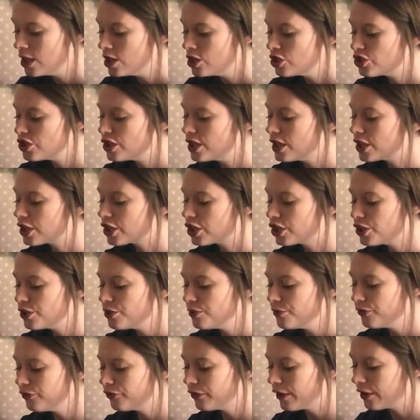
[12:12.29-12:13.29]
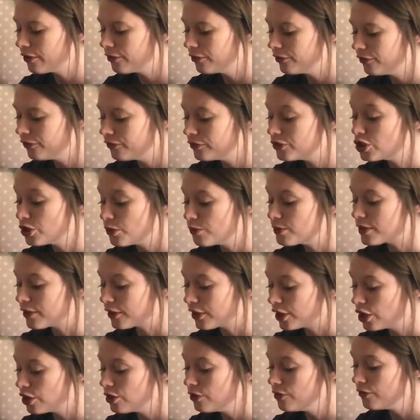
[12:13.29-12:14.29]
She was a
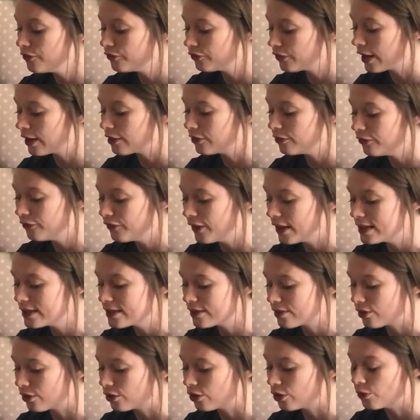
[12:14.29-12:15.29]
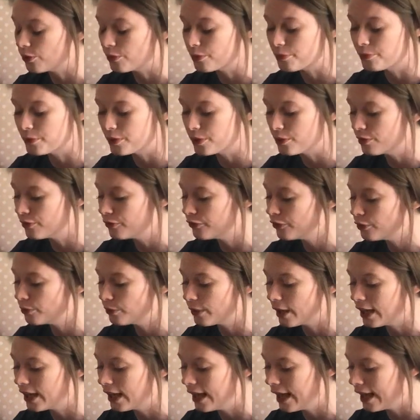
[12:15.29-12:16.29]
cute freckle-faced girl with beautiful
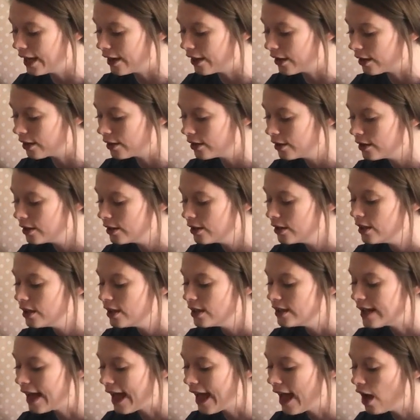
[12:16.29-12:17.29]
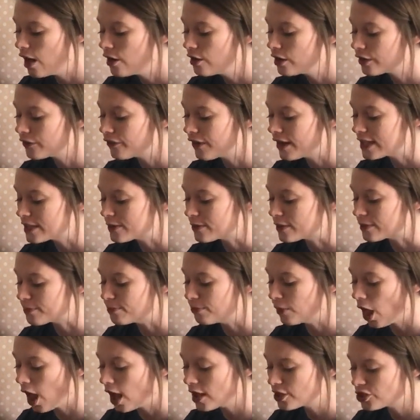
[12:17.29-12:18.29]
red hair. Now her face was
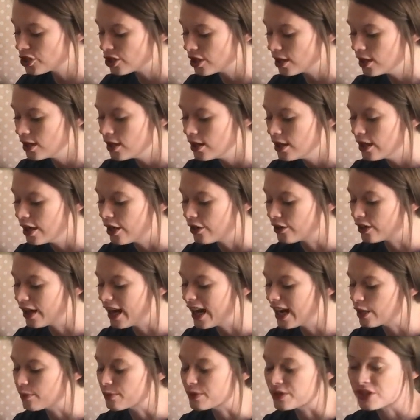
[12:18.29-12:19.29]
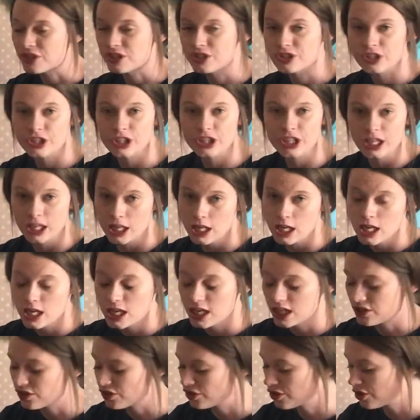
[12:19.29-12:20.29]
blotchy and her hair was dirty
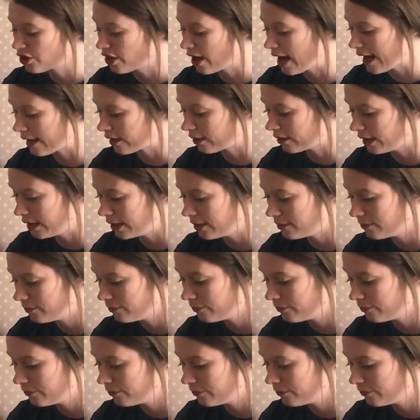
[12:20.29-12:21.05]
and scraggly.